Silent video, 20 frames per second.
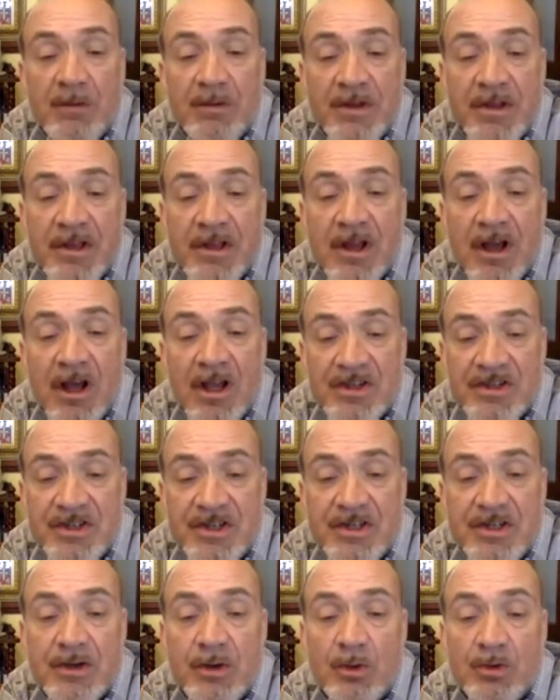We can
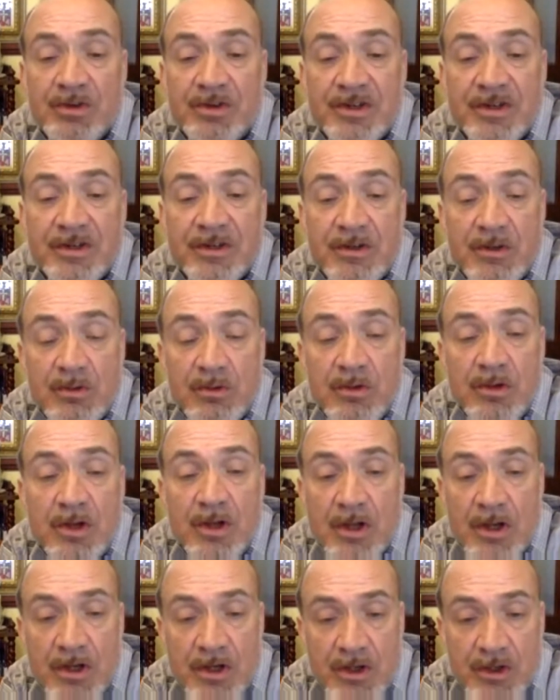cast it in order to
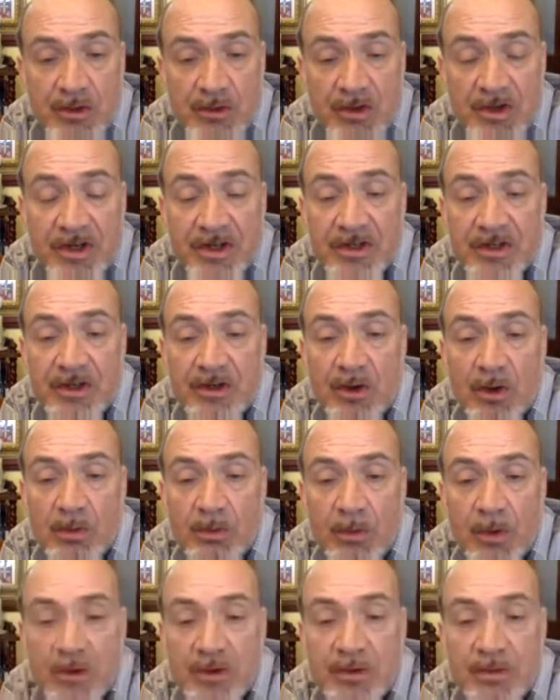treat it as a
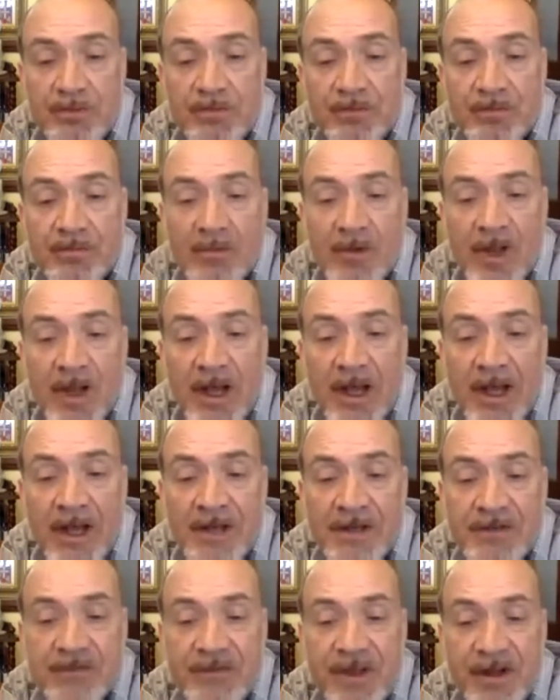dogbot,
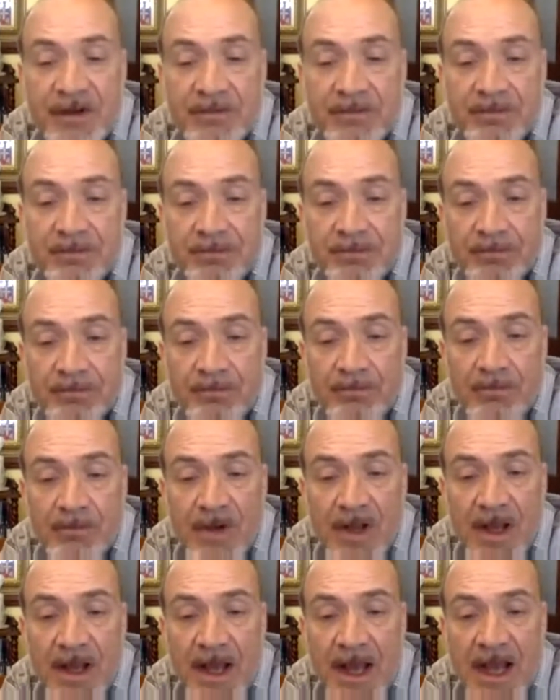and then
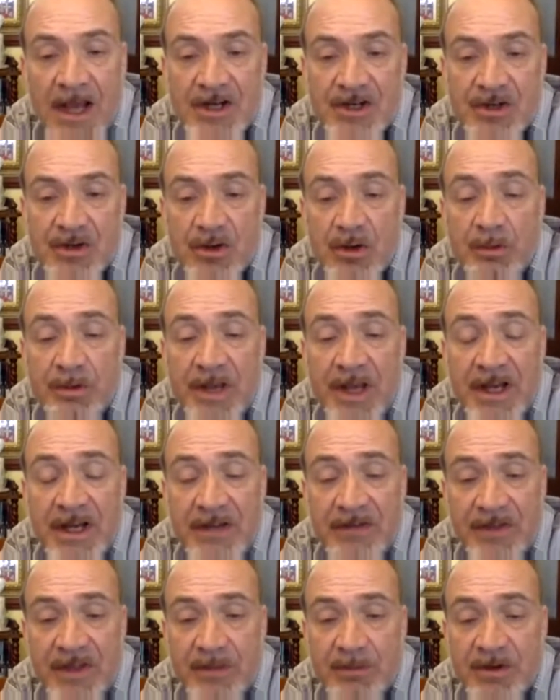action could be
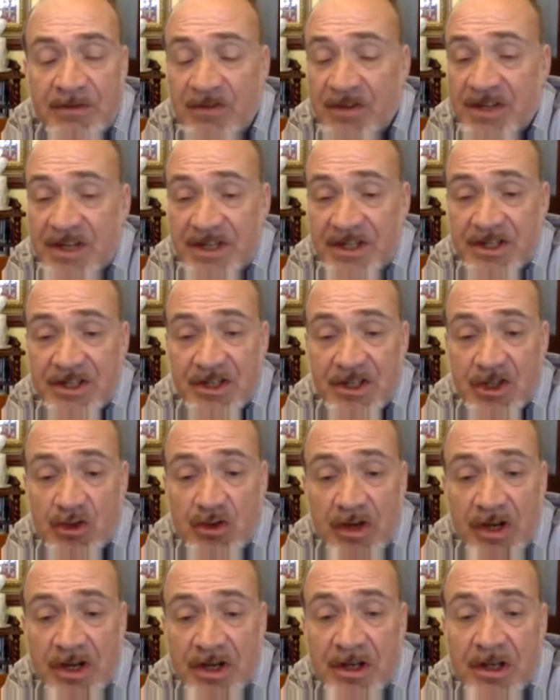anything, but in this case it's a
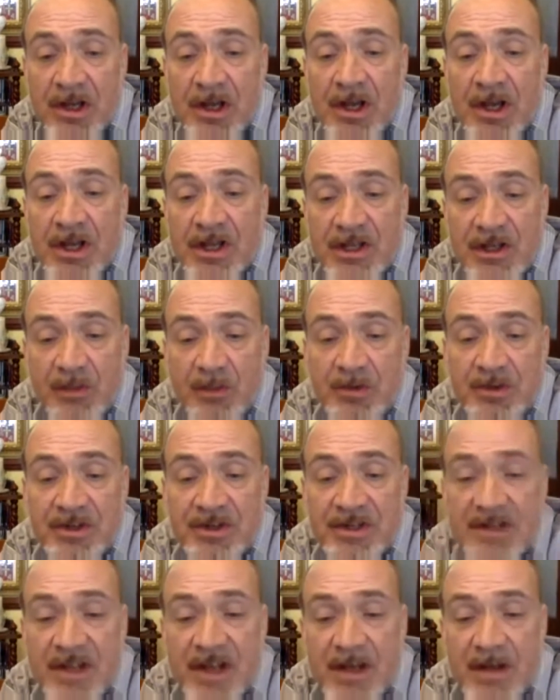string. So if we
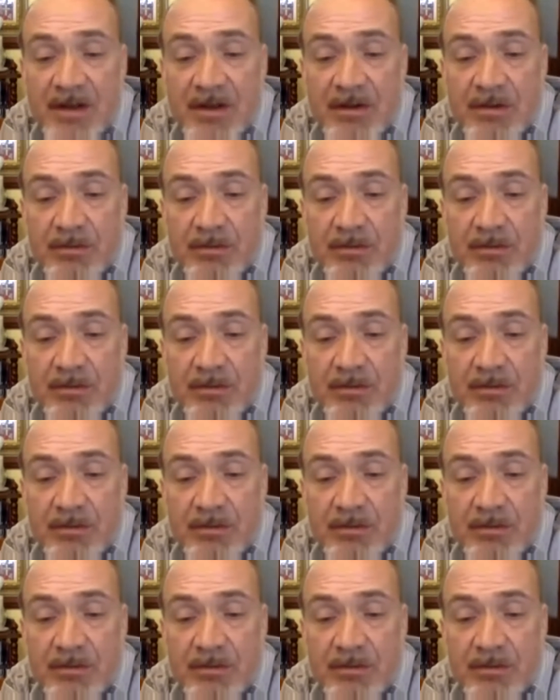just